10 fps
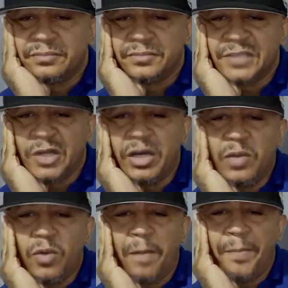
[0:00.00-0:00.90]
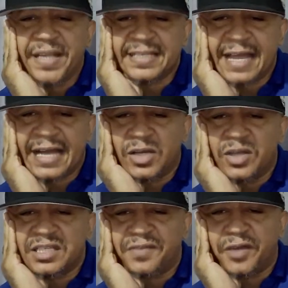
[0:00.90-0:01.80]
Only one person now I don't
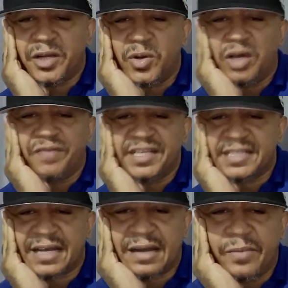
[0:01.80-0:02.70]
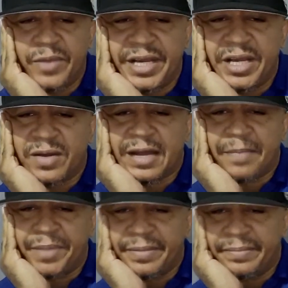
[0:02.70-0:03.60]
see for the whole of Instagram where they are
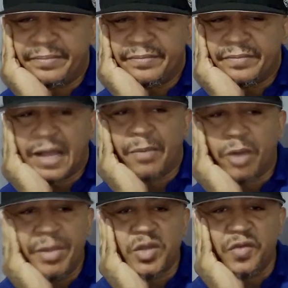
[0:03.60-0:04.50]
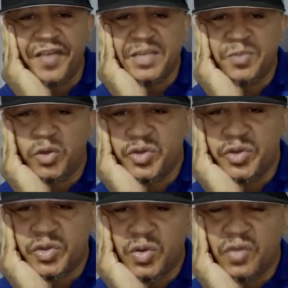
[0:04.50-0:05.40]
happy. I'm coming to Facebook to you
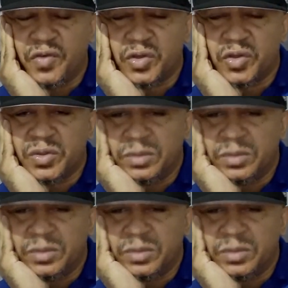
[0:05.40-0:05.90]
to go vote. Oh.